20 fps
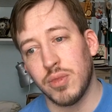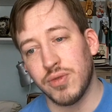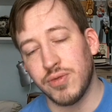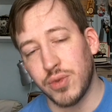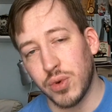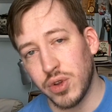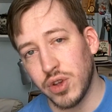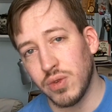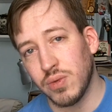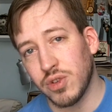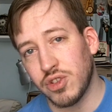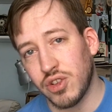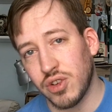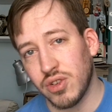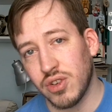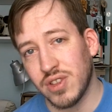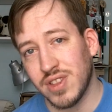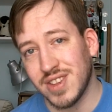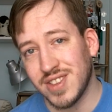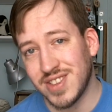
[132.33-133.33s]
before you
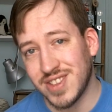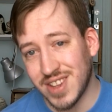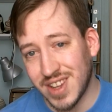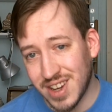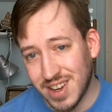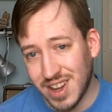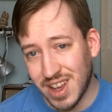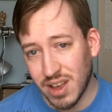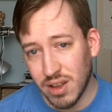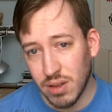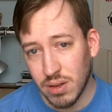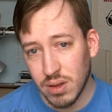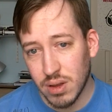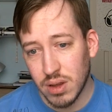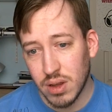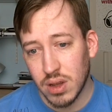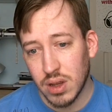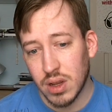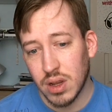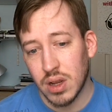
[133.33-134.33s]
return to the Citadel,
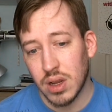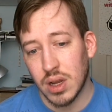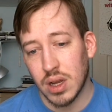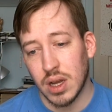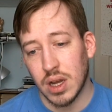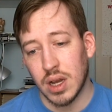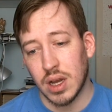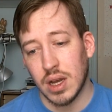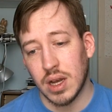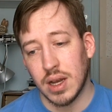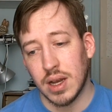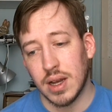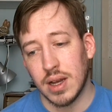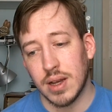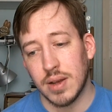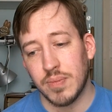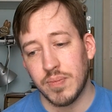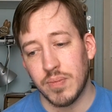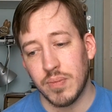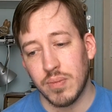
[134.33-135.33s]

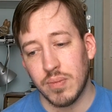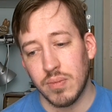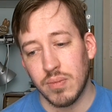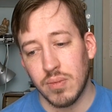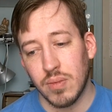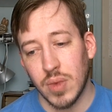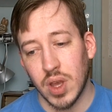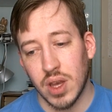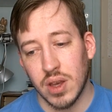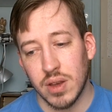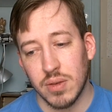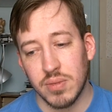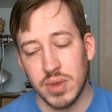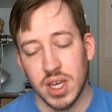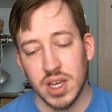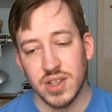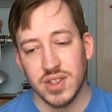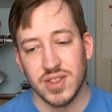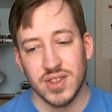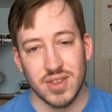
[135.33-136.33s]
um, uh,
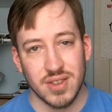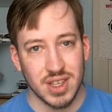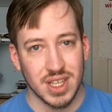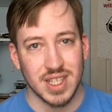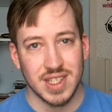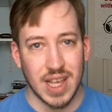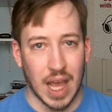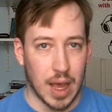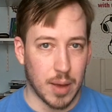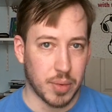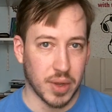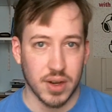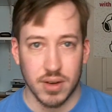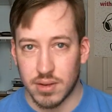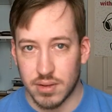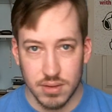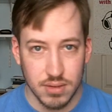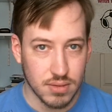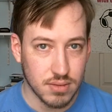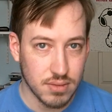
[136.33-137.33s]
because things happen.
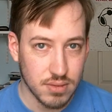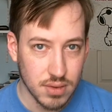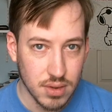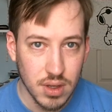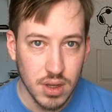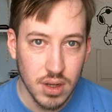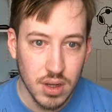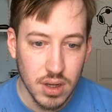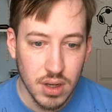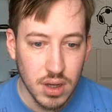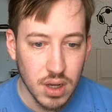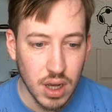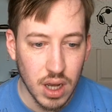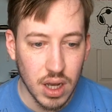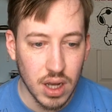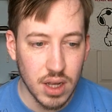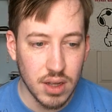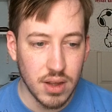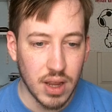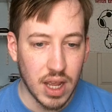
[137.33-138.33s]

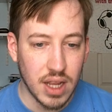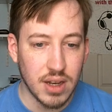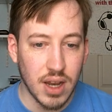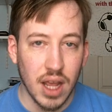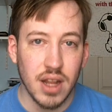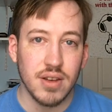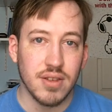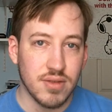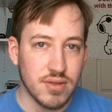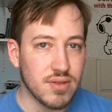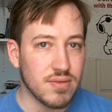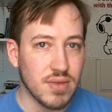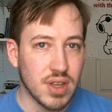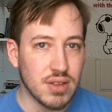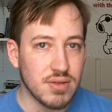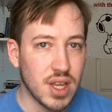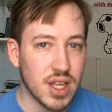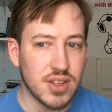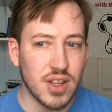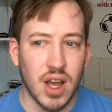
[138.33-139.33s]
Uh, and and
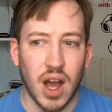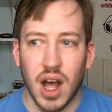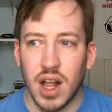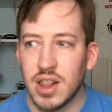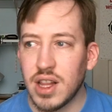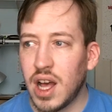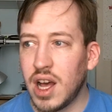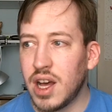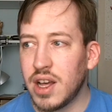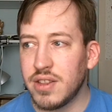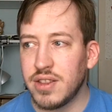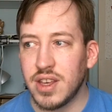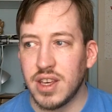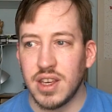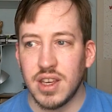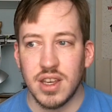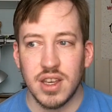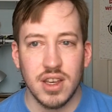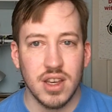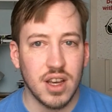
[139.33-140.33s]
it, a la
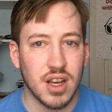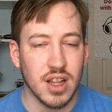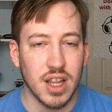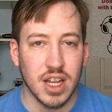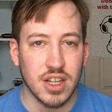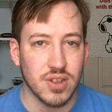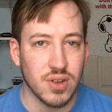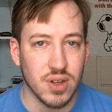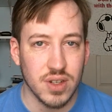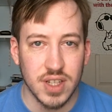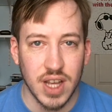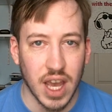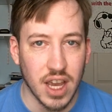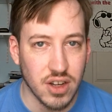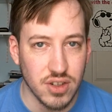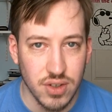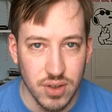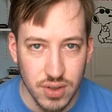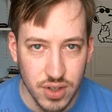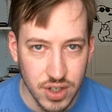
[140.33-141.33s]
the collector
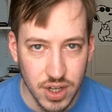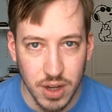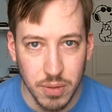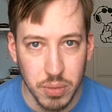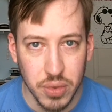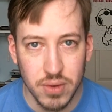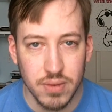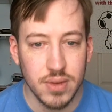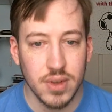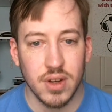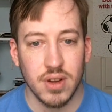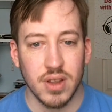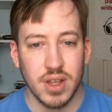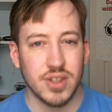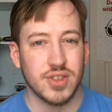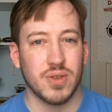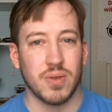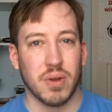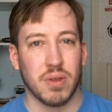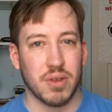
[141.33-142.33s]
attack on your ship, you know
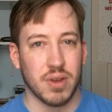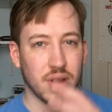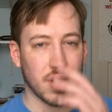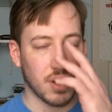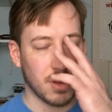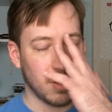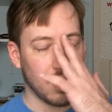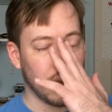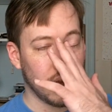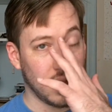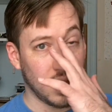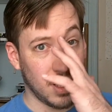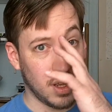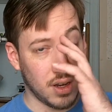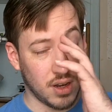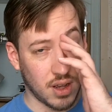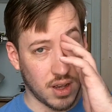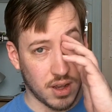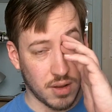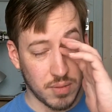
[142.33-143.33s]
that sort of thing
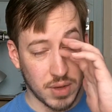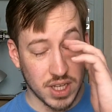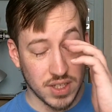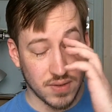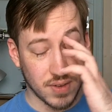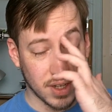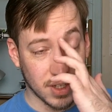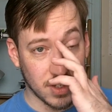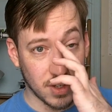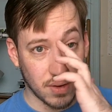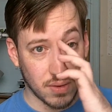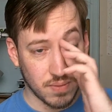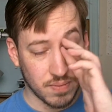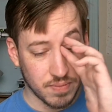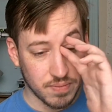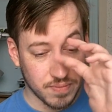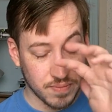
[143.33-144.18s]
in uh, Mass Effect 2.